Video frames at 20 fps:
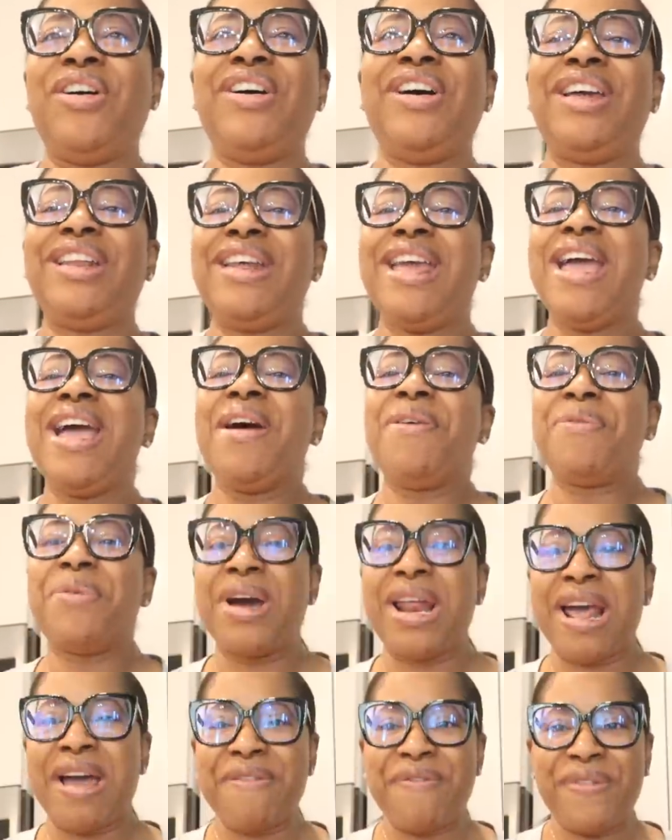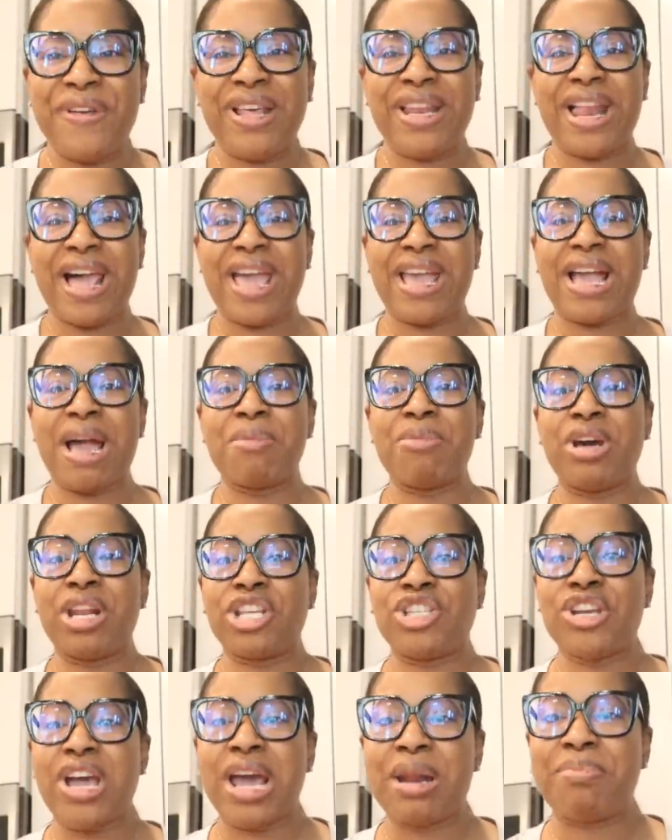on what I feel like, I'm going
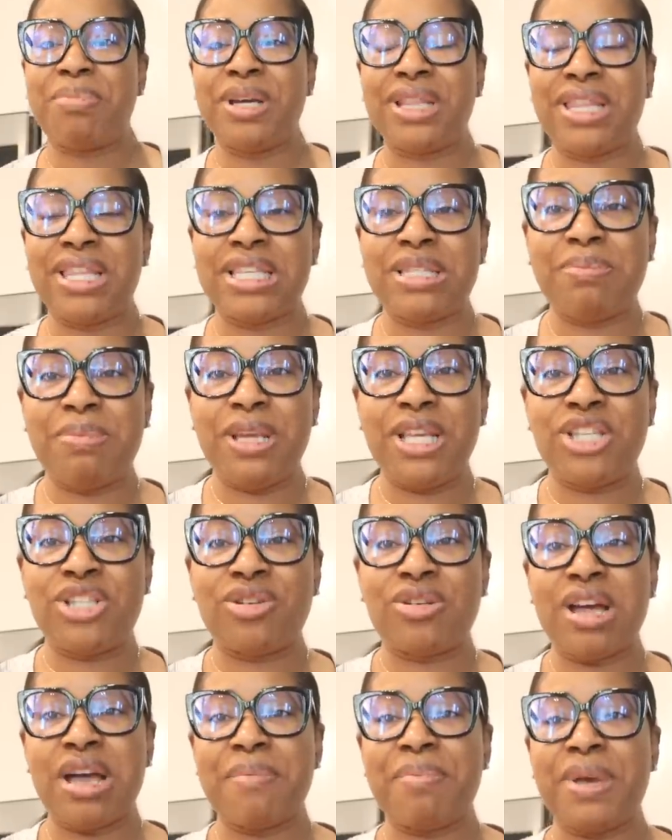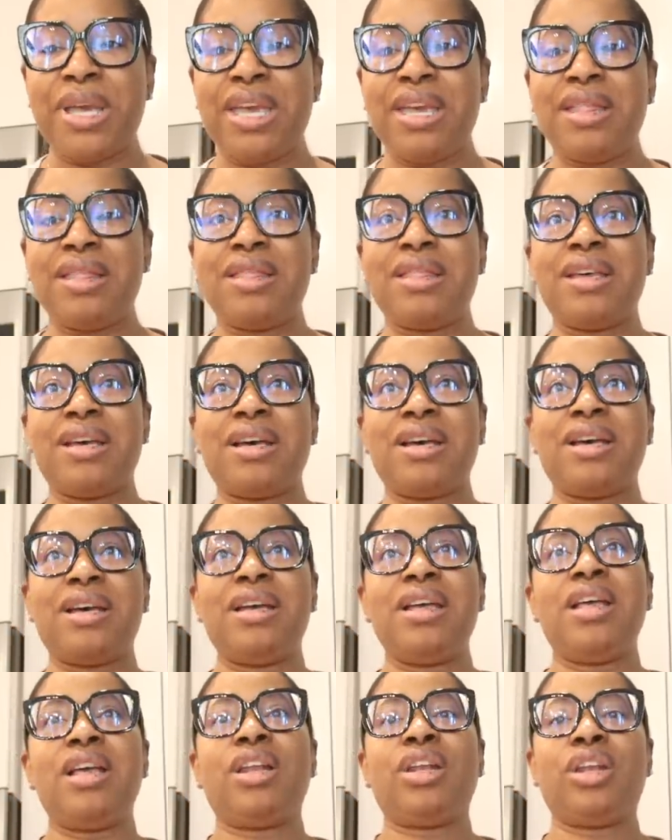to try to put this picture up in
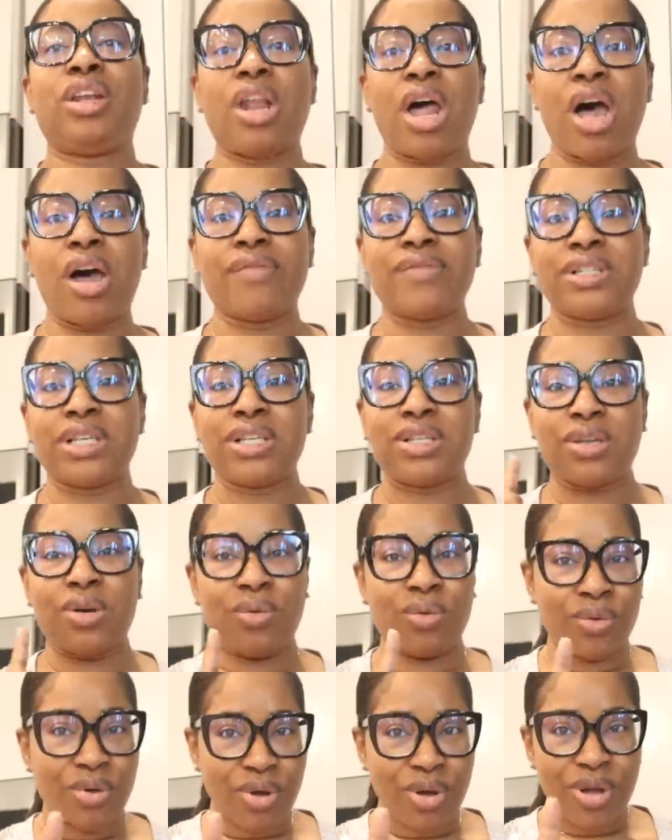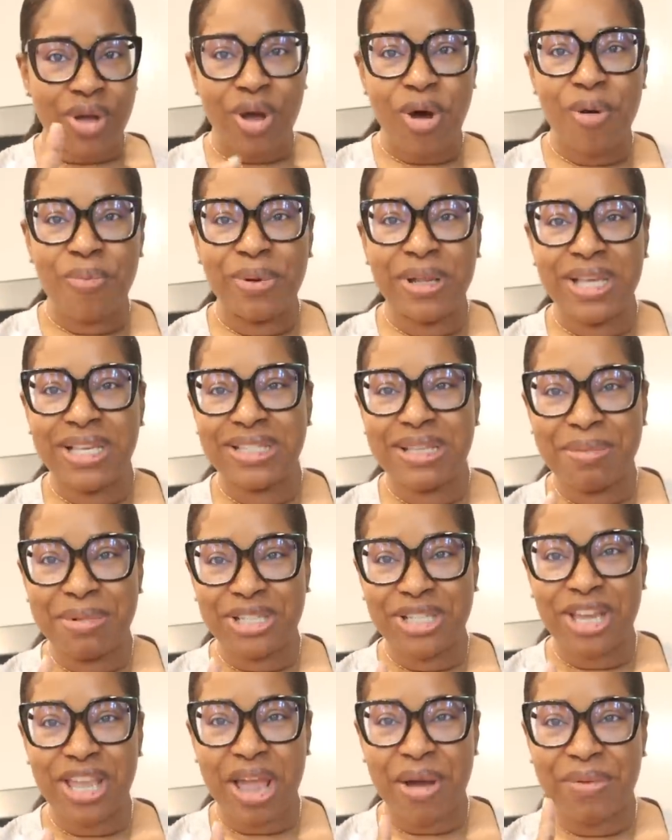the loft. So hold please, let me
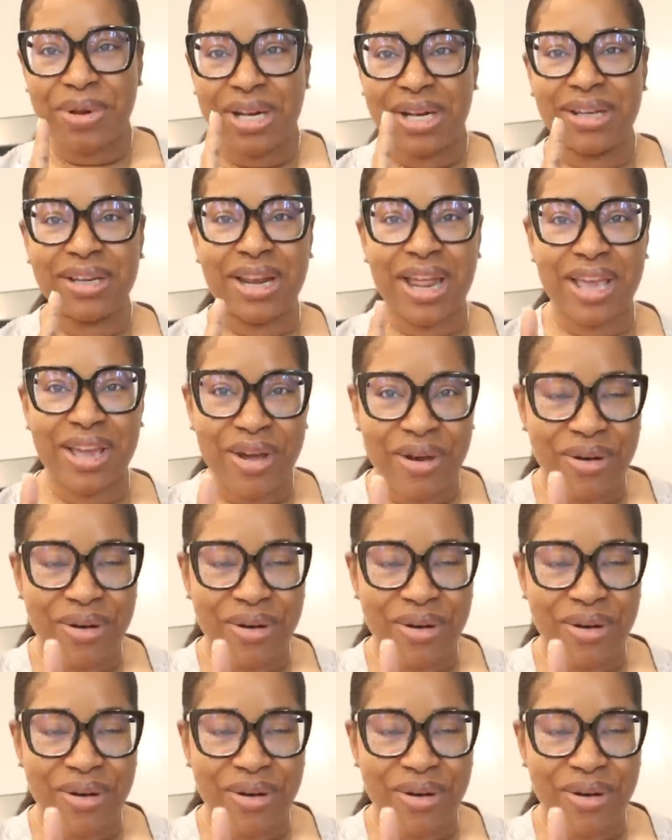show y'all what it looked like.